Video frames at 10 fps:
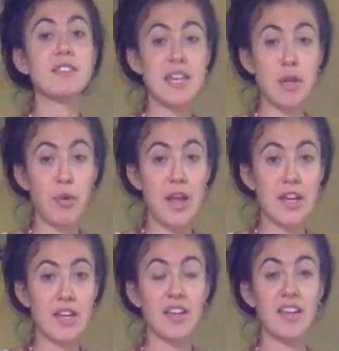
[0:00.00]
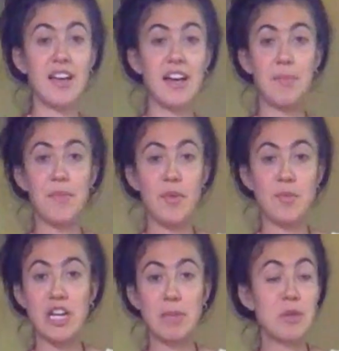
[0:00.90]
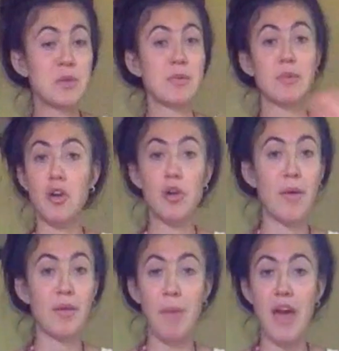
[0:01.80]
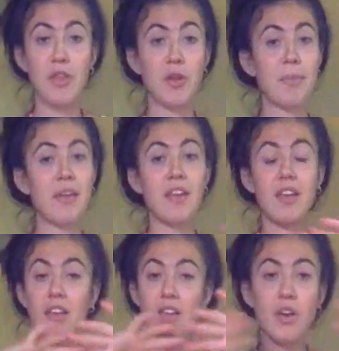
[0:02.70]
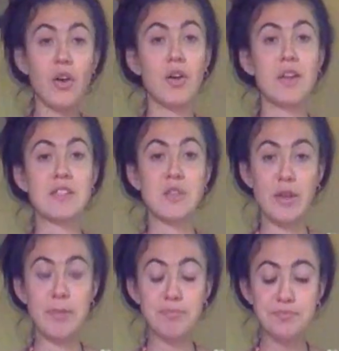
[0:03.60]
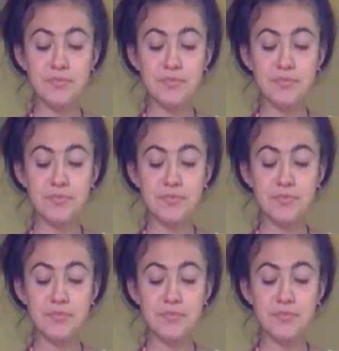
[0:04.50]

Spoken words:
a break if I'm sharing a meal with someone, go to a public bathroom and scream.